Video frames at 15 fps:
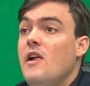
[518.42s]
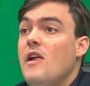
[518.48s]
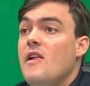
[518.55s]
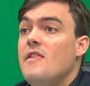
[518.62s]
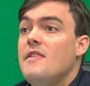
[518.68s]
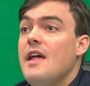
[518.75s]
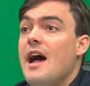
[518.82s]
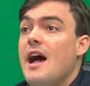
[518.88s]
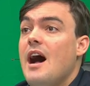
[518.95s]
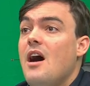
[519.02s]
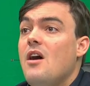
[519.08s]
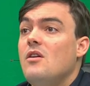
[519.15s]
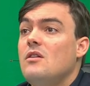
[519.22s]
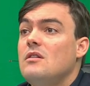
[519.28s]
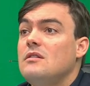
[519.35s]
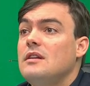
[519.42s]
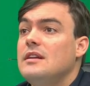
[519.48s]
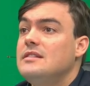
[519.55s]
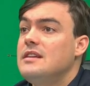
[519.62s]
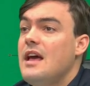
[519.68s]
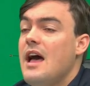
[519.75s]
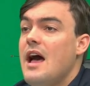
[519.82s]
Now
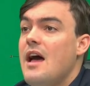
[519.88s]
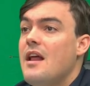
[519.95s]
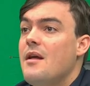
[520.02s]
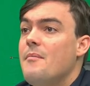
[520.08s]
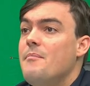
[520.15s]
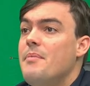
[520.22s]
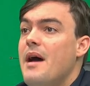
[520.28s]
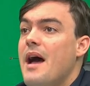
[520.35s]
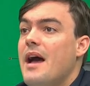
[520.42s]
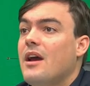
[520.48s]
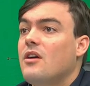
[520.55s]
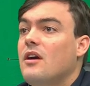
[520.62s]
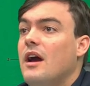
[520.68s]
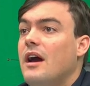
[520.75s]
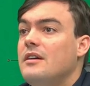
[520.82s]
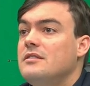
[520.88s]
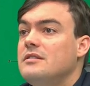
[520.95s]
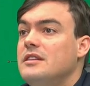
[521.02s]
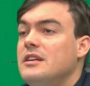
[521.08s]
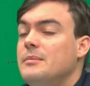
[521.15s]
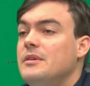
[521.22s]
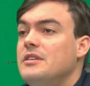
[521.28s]
let's add a background
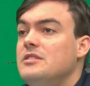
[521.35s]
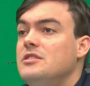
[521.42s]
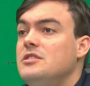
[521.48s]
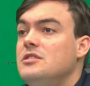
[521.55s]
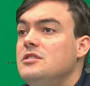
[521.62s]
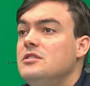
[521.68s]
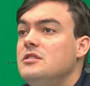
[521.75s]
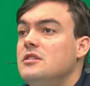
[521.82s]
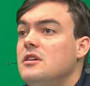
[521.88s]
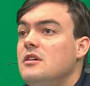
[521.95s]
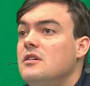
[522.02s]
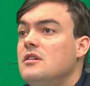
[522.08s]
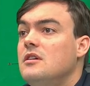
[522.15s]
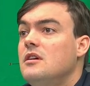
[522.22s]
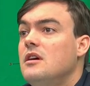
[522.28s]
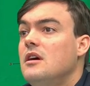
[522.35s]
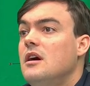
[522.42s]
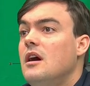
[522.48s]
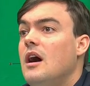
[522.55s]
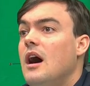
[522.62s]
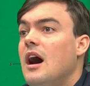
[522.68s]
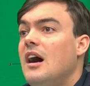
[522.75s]
image.
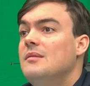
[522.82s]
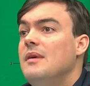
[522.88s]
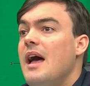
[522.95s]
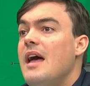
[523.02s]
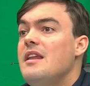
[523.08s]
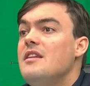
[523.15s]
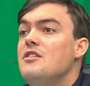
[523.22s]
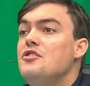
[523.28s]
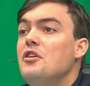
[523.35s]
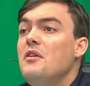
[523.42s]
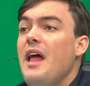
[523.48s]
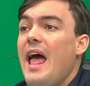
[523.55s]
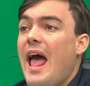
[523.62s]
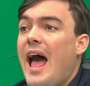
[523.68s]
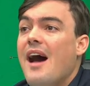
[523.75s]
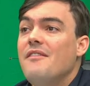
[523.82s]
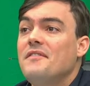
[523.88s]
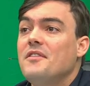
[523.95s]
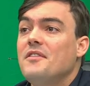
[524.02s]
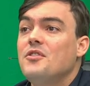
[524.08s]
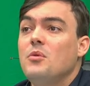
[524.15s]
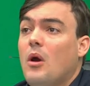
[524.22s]
And you don't have
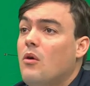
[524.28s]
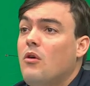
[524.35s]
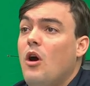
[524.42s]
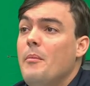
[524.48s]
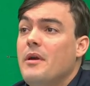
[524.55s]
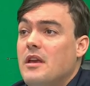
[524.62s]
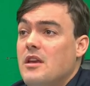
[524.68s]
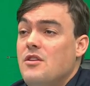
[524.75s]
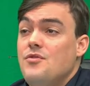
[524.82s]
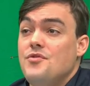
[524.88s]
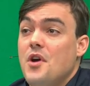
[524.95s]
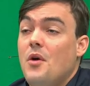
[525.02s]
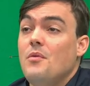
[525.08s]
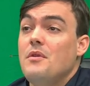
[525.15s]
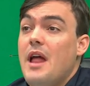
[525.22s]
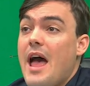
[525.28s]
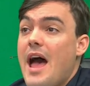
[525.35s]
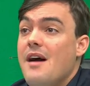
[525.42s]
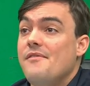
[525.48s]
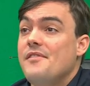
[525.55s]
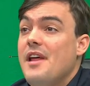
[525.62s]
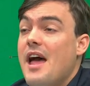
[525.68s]
to do a chroma key. You don't
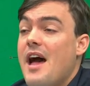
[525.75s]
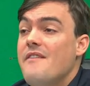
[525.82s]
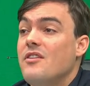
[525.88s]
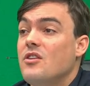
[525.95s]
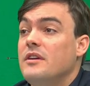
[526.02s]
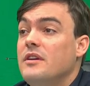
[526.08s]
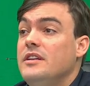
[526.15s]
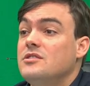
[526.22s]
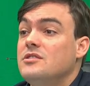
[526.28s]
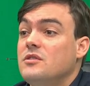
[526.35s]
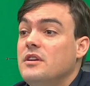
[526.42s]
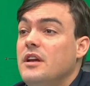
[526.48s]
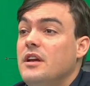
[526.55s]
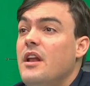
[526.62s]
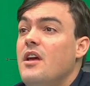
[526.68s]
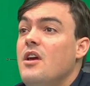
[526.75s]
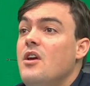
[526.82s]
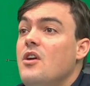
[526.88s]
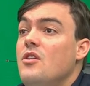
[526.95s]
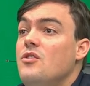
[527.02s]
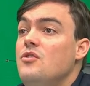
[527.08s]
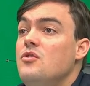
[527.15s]
have to have a green
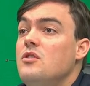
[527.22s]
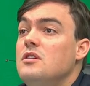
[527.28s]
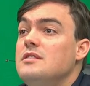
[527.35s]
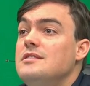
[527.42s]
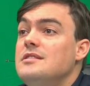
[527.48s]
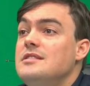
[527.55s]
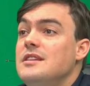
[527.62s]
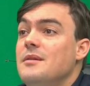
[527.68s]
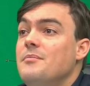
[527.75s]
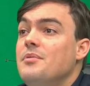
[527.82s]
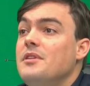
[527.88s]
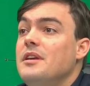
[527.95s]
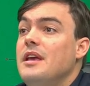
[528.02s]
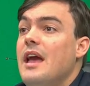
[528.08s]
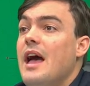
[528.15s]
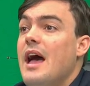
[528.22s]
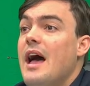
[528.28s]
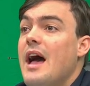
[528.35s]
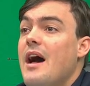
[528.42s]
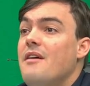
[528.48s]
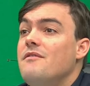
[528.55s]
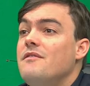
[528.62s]
screen. You could simply
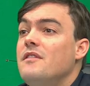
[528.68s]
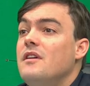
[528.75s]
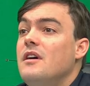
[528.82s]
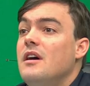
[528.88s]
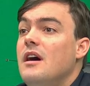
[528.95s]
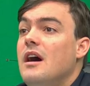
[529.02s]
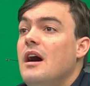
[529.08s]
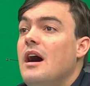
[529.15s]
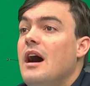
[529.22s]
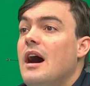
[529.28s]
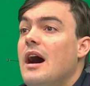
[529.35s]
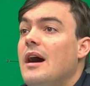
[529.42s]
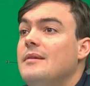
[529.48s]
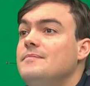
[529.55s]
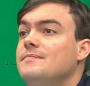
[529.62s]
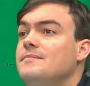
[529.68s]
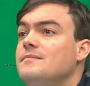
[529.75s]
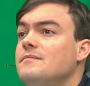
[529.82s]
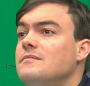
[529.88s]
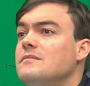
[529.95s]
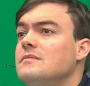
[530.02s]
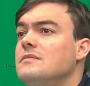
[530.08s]
have,
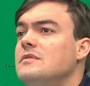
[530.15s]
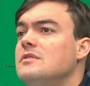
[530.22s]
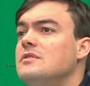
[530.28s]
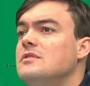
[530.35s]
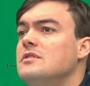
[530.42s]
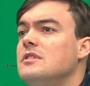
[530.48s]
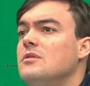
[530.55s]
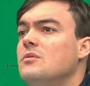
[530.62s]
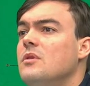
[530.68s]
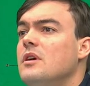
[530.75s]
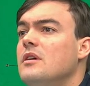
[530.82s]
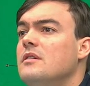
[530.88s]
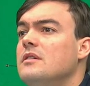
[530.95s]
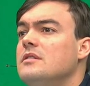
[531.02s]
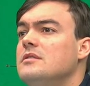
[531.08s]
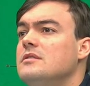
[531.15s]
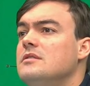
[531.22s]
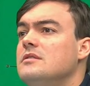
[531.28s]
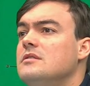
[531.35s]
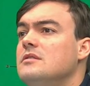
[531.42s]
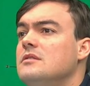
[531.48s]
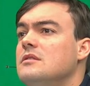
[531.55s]
let's see, where
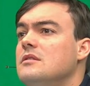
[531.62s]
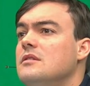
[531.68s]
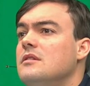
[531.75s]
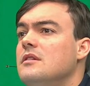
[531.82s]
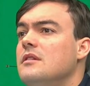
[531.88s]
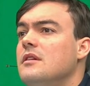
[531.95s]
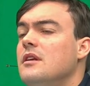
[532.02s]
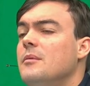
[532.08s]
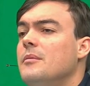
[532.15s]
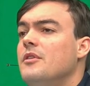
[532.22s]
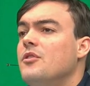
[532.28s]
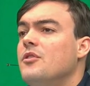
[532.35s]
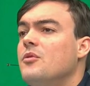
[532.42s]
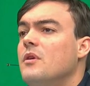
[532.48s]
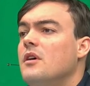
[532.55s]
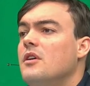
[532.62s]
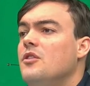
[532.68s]
is image quality?